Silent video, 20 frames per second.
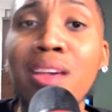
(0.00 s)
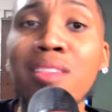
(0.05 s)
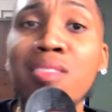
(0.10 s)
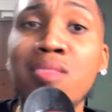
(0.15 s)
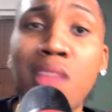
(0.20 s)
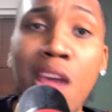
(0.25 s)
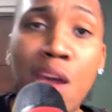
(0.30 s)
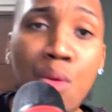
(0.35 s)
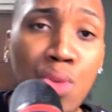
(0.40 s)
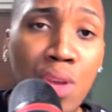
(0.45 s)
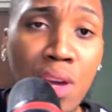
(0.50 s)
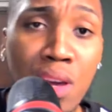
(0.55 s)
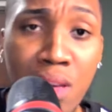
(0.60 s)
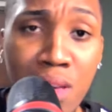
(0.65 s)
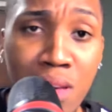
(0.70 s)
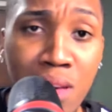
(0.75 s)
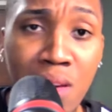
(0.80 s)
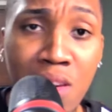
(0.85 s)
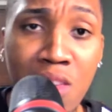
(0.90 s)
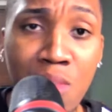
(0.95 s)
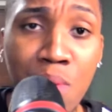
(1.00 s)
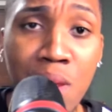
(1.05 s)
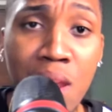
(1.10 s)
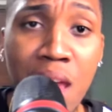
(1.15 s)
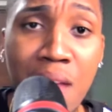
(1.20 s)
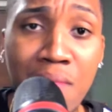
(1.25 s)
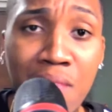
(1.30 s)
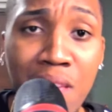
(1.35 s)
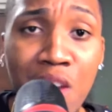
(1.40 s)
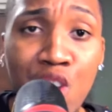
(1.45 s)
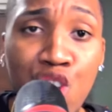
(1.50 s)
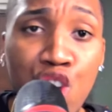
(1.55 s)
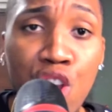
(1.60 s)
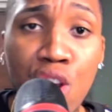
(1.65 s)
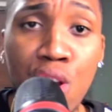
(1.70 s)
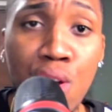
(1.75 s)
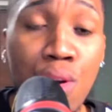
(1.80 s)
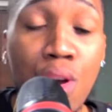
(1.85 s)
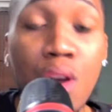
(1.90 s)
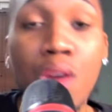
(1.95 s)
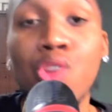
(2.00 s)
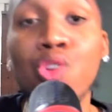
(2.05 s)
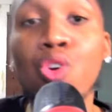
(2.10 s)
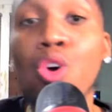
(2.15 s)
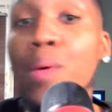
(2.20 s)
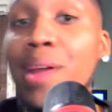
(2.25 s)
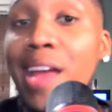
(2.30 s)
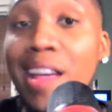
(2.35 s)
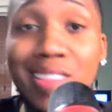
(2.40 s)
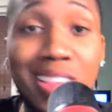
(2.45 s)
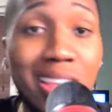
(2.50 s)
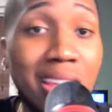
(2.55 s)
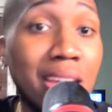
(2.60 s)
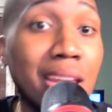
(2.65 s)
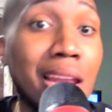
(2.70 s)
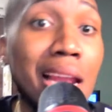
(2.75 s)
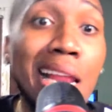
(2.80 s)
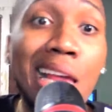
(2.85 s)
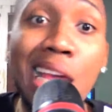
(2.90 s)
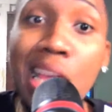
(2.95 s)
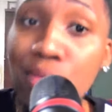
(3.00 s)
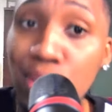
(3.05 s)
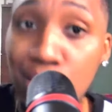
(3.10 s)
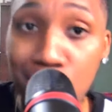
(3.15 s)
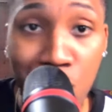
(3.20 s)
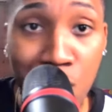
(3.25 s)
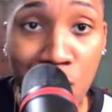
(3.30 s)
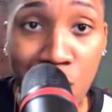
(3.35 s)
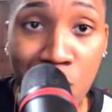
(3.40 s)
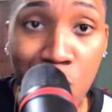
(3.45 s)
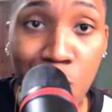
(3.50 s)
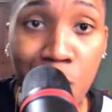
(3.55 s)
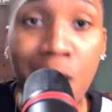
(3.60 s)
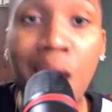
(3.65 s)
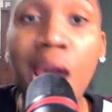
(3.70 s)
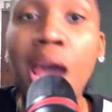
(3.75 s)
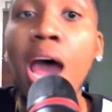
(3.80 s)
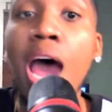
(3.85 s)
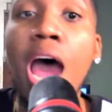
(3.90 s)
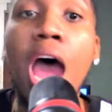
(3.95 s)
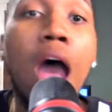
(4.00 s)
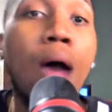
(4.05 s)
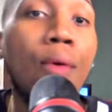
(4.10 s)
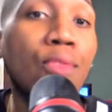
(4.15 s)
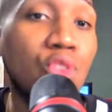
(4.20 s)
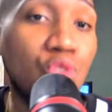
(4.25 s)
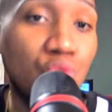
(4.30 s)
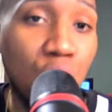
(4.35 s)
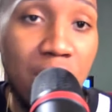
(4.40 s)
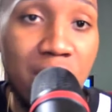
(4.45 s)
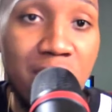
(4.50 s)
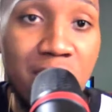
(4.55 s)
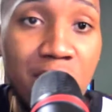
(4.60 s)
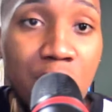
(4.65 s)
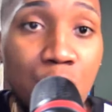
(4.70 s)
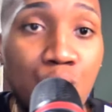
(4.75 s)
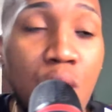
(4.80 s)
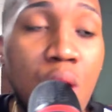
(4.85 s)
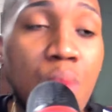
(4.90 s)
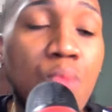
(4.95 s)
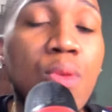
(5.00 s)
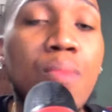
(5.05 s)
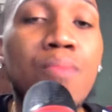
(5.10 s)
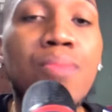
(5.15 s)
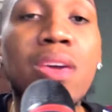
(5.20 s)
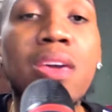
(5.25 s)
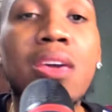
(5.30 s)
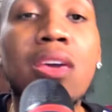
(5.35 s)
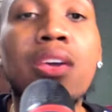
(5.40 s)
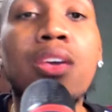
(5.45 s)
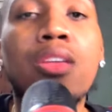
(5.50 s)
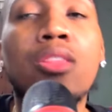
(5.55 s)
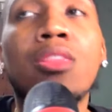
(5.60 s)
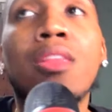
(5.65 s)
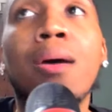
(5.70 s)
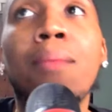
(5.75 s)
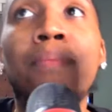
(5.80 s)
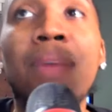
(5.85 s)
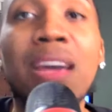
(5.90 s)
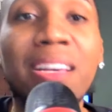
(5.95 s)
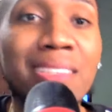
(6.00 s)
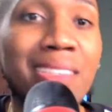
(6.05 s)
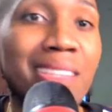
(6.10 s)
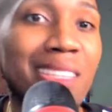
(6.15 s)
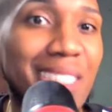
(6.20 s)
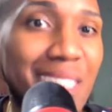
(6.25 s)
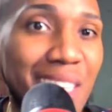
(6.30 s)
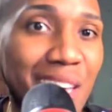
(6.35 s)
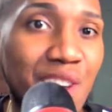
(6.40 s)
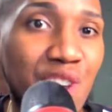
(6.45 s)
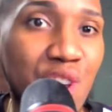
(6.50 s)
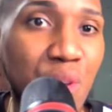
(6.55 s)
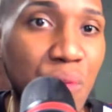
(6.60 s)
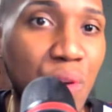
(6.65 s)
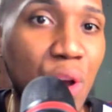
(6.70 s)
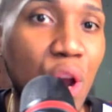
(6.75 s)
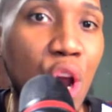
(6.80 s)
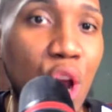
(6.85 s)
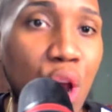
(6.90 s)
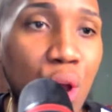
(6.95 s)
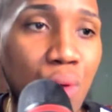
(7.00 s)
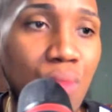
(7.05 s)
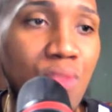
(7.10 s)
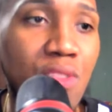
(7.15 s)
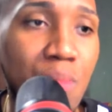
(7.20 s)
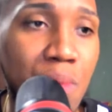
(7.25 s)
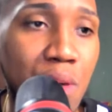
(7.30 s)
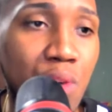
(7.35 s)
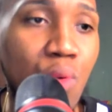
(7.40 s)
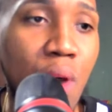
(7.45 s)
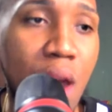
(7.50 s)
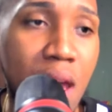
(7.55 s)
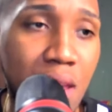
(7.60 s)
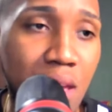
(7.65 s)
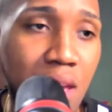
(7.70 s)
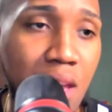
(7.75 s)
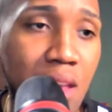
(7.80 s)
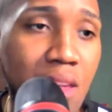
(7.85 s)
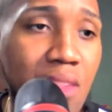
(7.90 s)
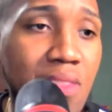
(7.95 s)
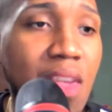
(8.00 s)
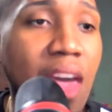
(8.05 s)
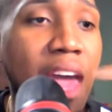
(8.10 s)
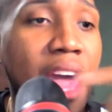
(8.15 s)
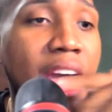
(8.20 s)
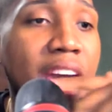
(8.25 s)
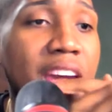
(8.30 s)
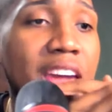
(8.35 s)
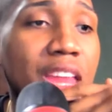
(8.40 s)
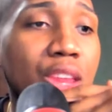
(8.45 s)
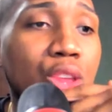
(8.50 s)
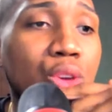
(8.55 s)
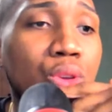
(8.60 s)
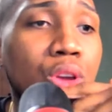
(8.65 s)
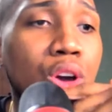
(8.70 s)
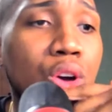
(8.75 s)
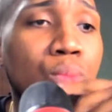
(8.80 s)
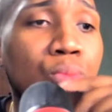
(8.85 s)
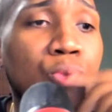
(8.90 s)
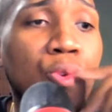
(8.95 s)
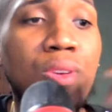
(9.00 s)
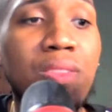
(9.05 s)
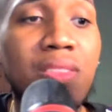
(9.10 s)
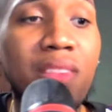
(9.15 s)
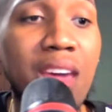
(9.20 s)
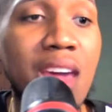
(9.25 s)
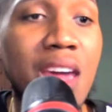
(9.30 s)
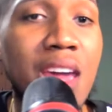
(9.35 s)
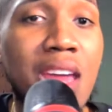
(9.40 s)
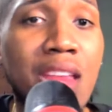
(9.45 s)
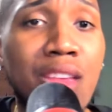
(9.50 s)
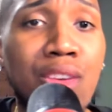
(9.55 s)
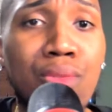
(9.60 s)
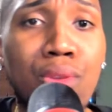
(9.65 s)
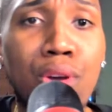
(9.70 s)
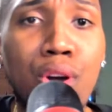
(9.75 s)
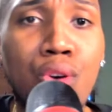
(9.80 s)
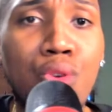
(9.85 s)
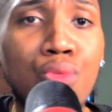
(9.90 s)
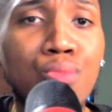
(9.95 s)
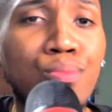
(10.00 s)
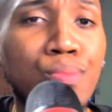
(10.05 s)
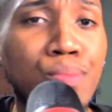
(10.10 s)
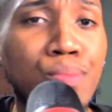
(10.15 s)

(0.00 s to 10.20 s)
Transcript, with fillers: stay with her husband after he cheated on her, nor would I tell her to leave her husband. I'll just try to see what would be the best decision for her, to be quite honest. And, you know, Brooke said, you know,